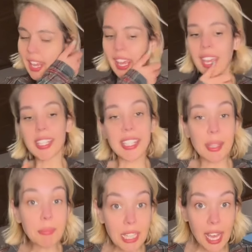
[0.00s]
and
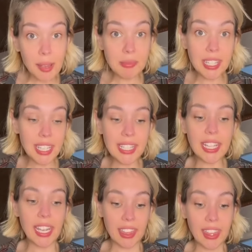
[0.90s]
sometimes it is
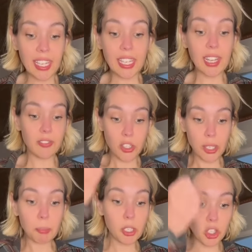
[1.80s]
like thick enough you could
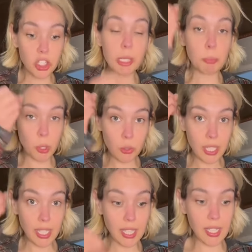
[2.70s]
put your spoon in
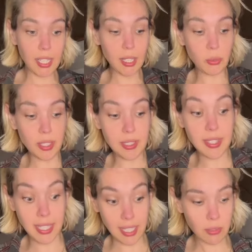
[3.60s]
it and it would
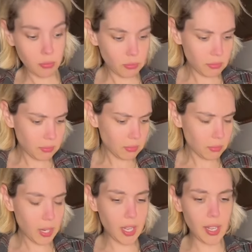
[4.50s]
stand
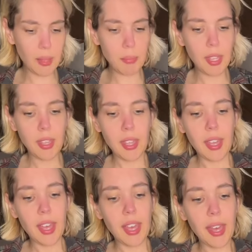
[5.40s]
right up.
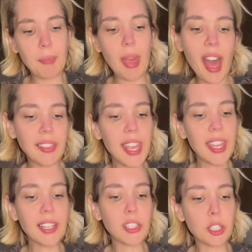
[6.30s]
I like it
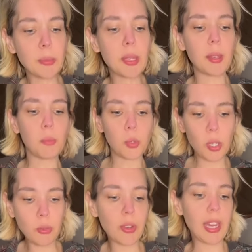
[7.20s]
a little bit more
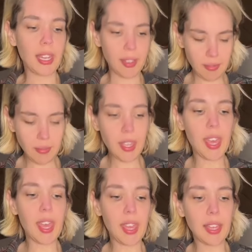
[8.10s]
runny, okay, a